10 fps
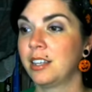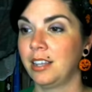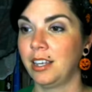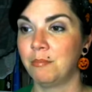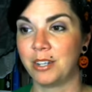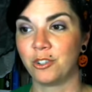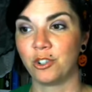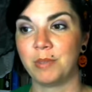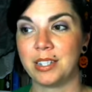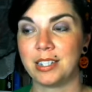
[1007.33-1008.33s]
The
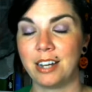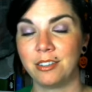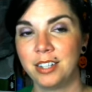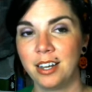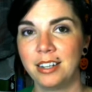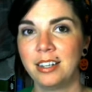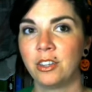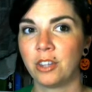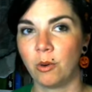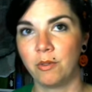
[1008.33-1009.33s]
bedroom is now done,
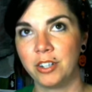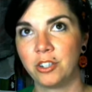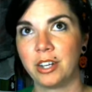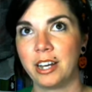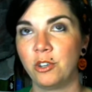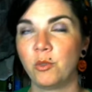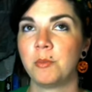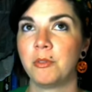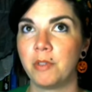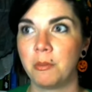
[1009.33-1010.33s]
though eventually I do
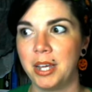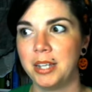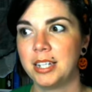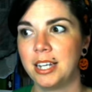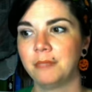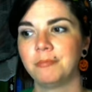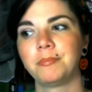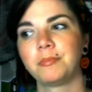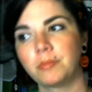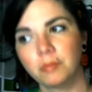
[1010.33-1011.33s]
remove the painting.
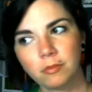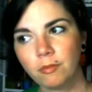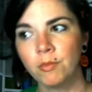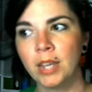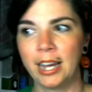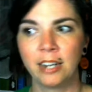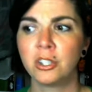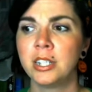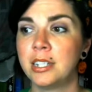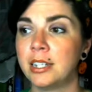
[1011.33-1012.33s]
I
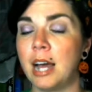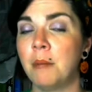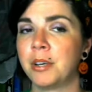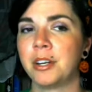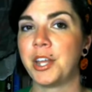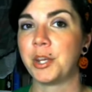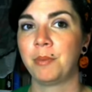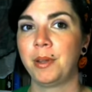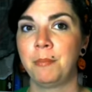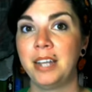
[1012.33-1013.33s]
actually did not put another
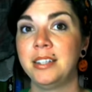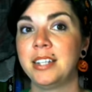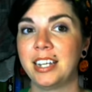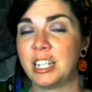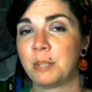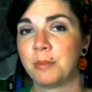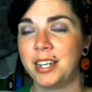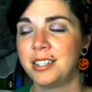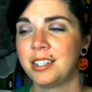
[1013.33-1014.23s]
painting in its place.